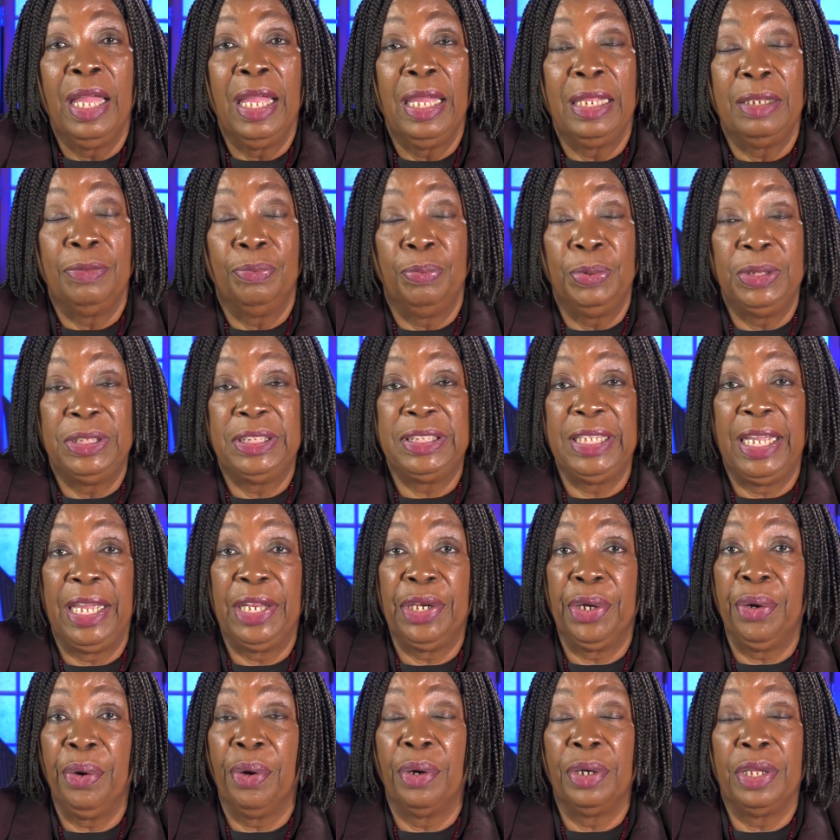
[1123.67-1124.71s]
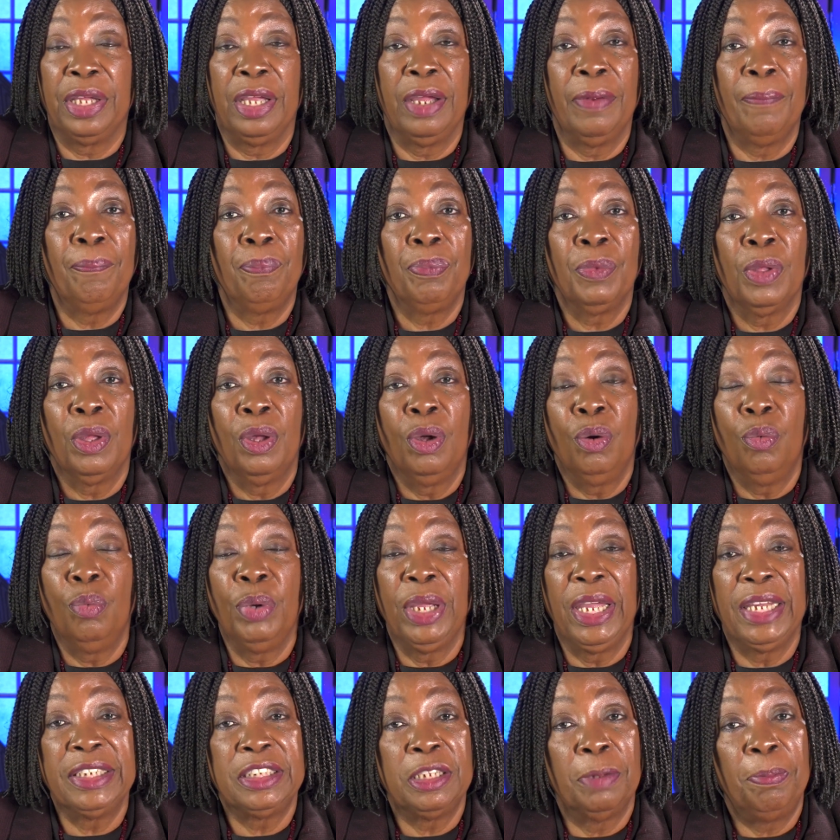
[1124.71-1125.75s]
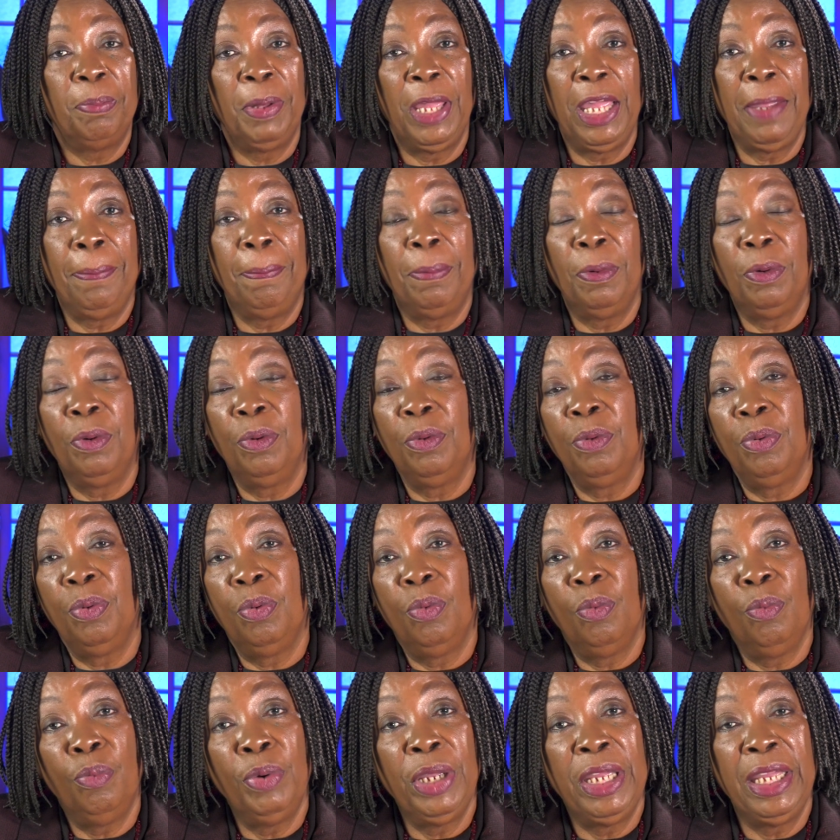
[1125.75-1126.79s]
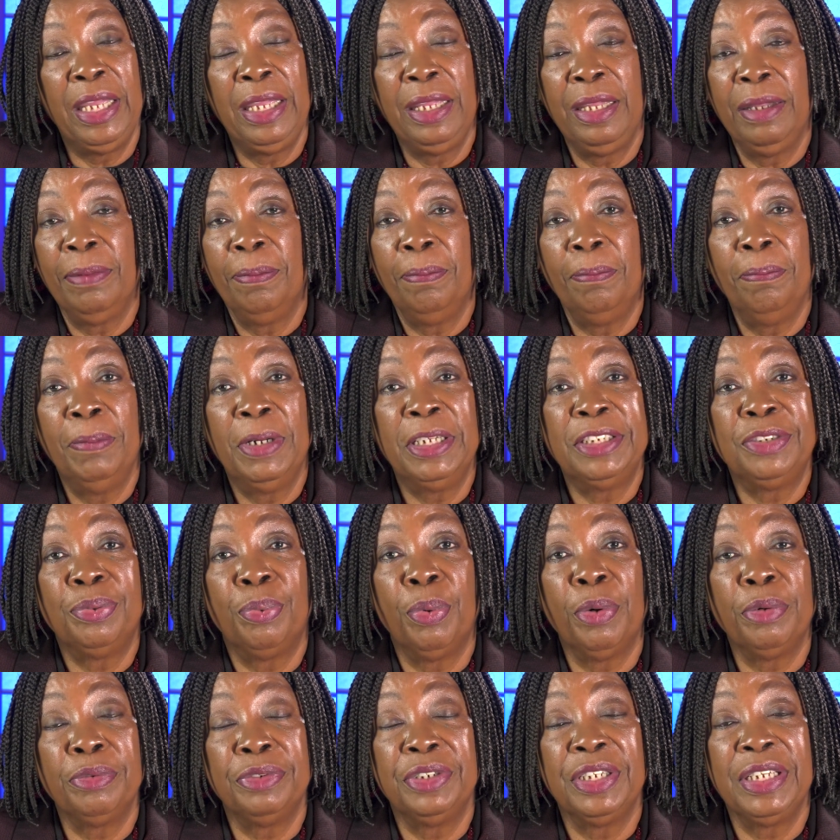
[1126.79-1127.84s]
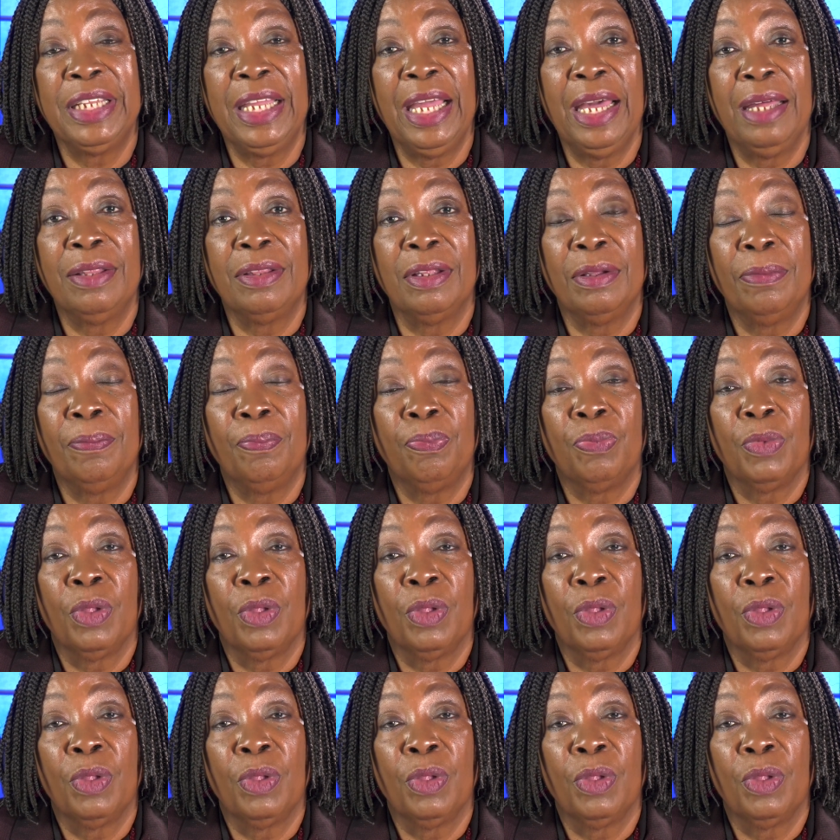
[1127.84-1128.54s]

And we said earlier, we as a people, we must work together.